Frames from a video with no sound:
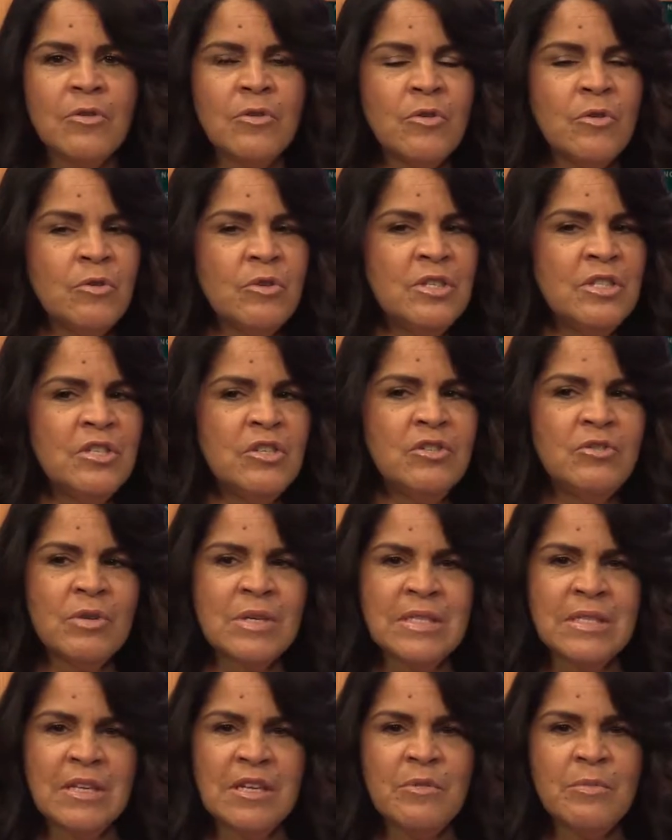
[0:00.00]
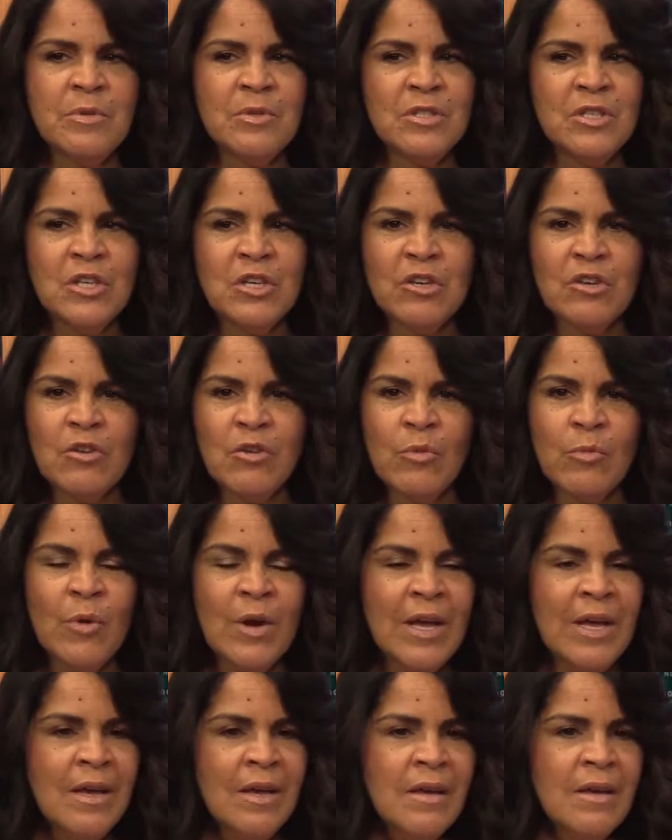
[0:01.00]
You don't need to dress any particular
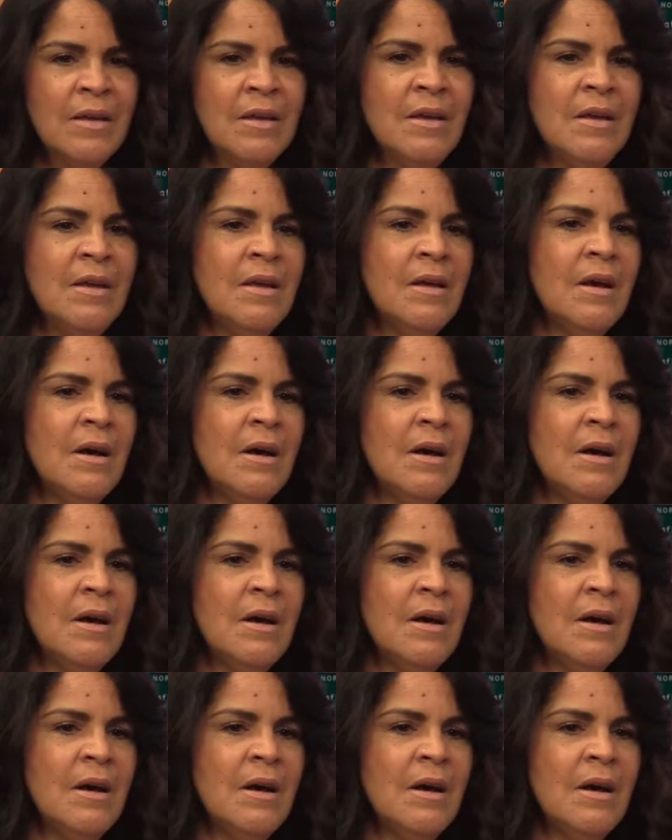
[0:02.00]
way.